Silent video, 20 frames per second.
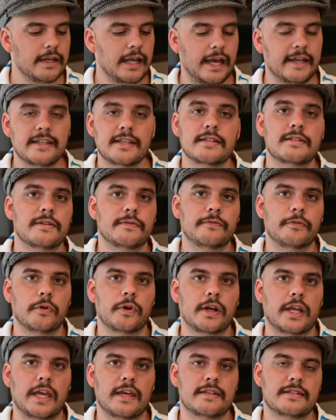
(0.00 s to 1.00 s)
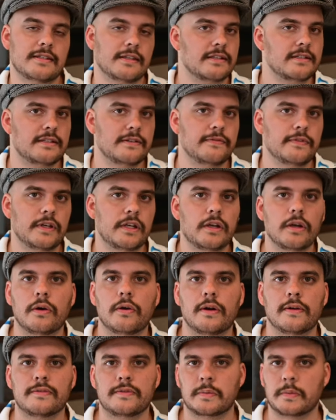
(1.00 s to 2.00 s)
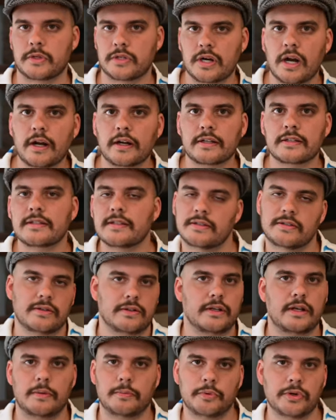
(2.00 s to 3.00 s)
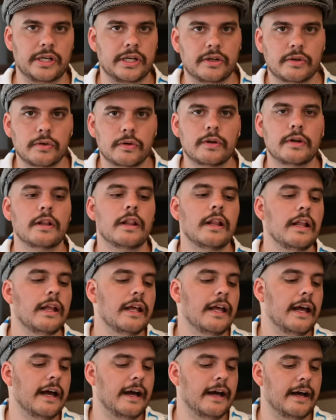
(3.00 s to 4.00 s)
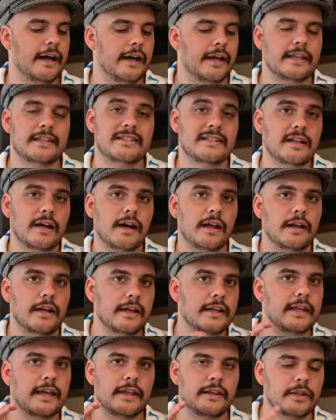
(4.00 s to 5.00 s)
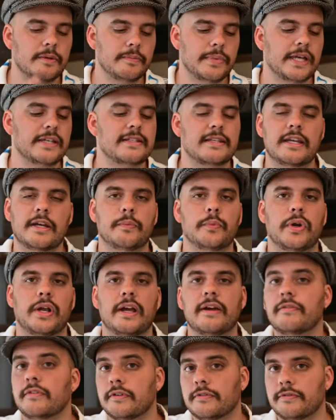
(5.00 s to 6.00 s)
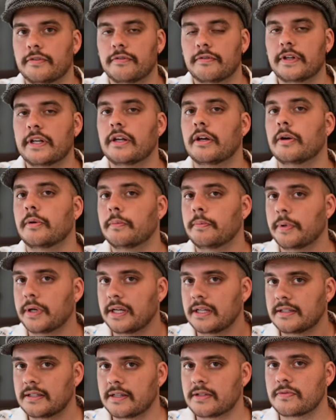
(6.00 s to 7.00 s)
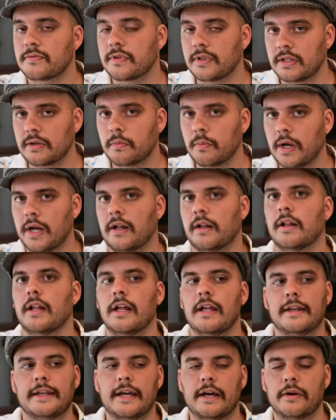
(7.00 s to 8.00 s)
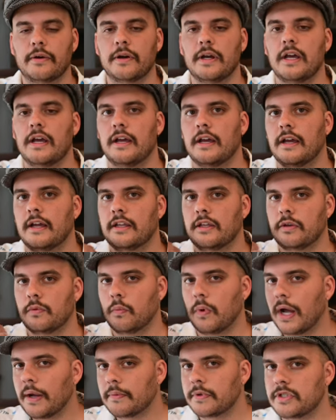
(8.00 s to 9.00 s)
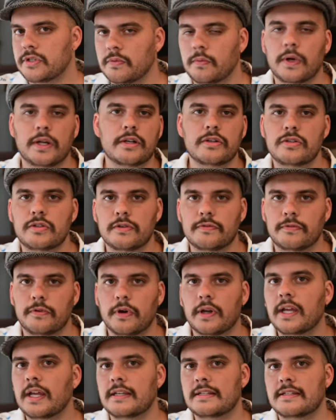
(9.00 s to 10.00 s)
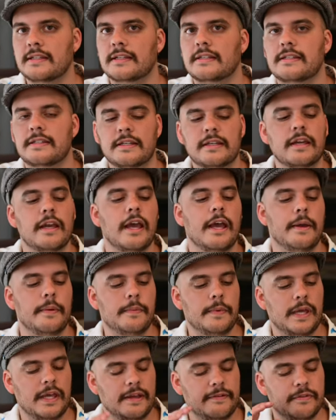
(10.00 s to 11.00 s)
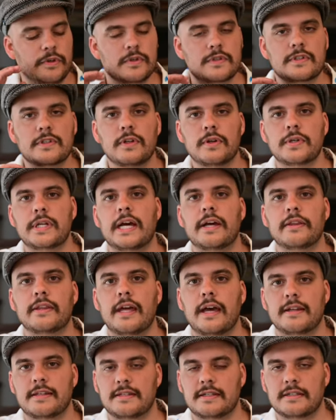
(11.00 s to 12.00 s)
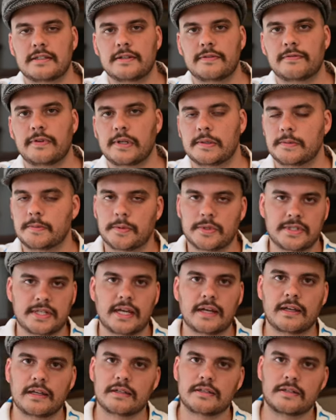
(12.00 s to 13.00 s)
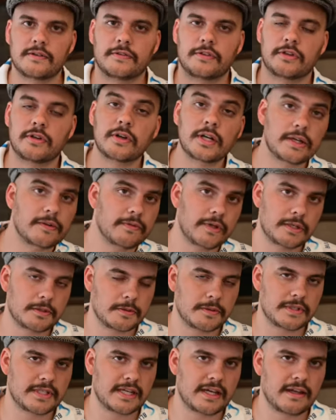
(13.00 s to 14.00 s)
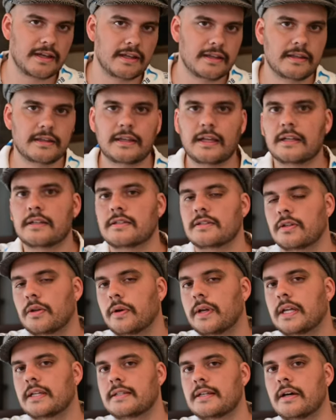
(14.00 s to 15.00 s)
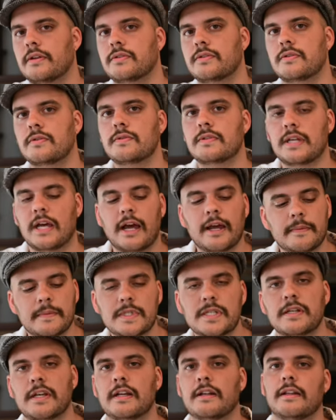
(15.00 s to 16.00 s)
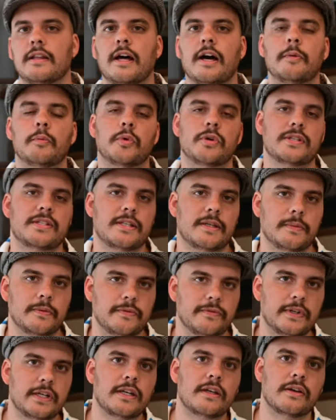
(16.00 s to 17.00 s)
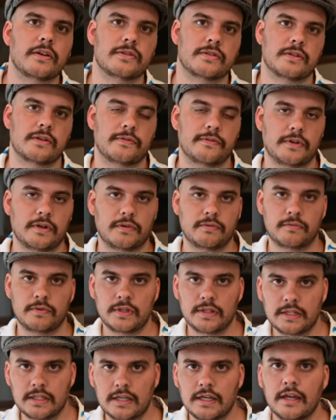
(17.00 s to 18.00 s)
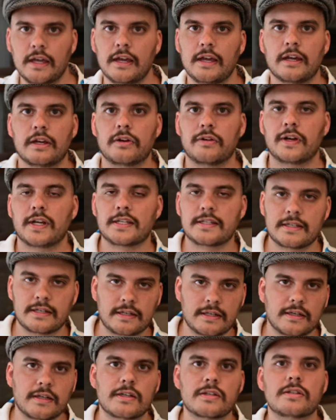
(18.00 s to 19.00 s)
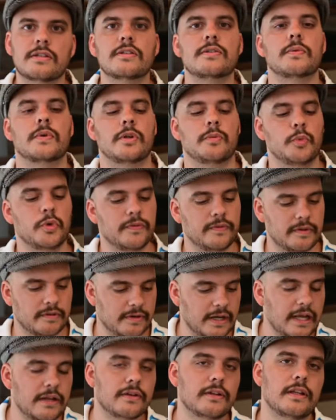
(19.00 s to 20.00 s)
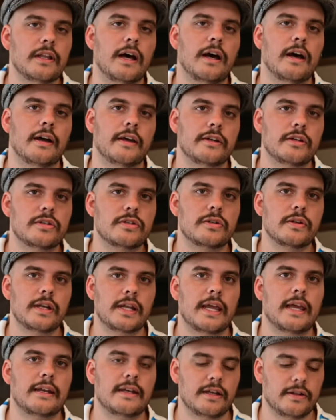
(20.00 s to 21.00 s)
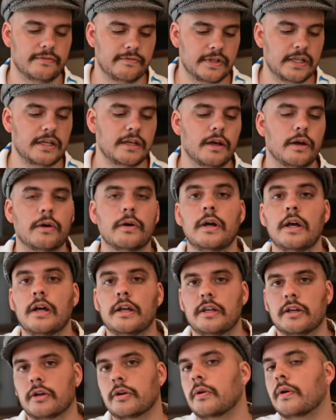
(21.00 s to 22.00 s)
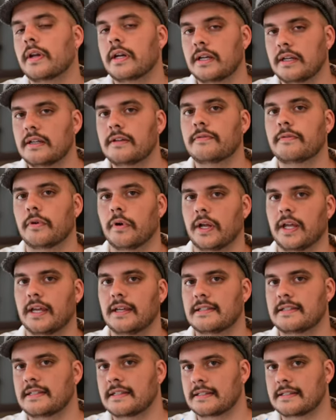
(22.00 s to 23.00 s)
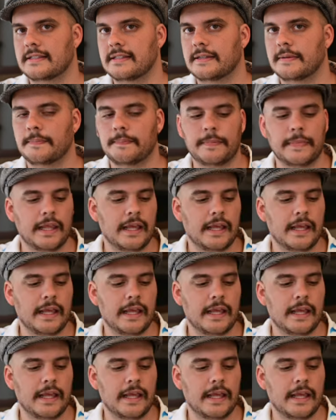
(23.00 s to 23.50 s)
I did some 4K 60 video of some sharks. It turned out pretty cool. Uh, it's not, again, the best camera ever for video, but it does really well. Now, why would you wanna shoot 4K 60? If you slow down that 60 frames per second to 30 frames per second, that's slowing it down two times, you get a lot more stable video. So if you're in really crazy conditions where you're moving around a lot and you're shooting handheld video, you're going to need 4K 60.